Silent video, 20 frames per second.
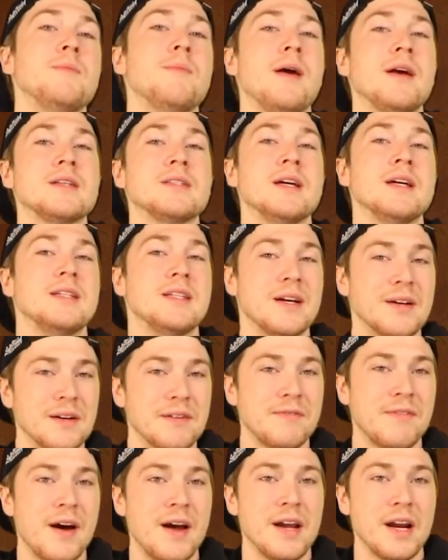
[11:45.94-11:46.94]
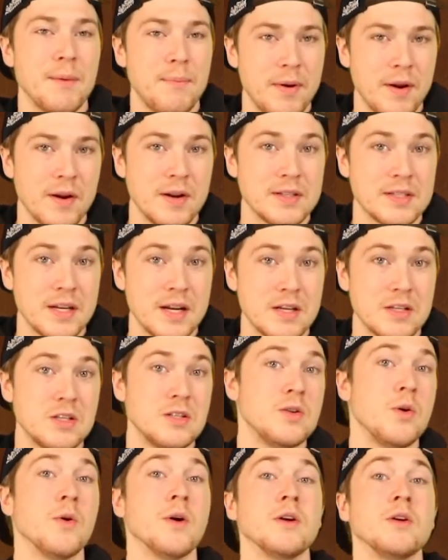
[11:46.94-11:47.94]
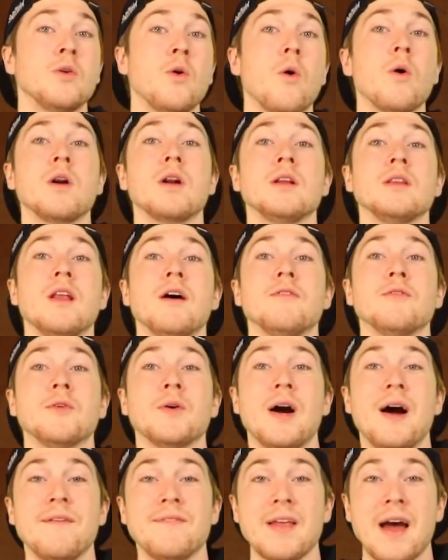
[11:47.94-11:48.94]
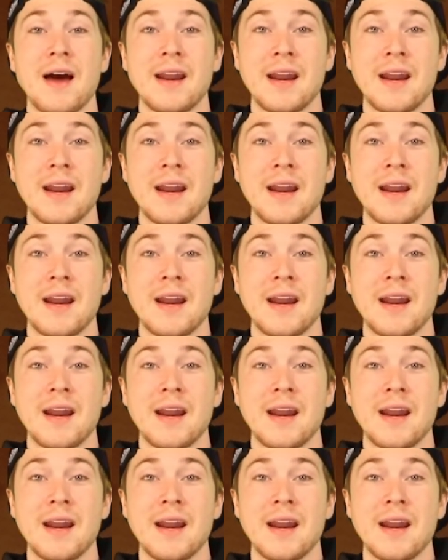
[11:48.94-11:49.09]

he makes a terrifying appearance in a Stuart Gordon Lovecraft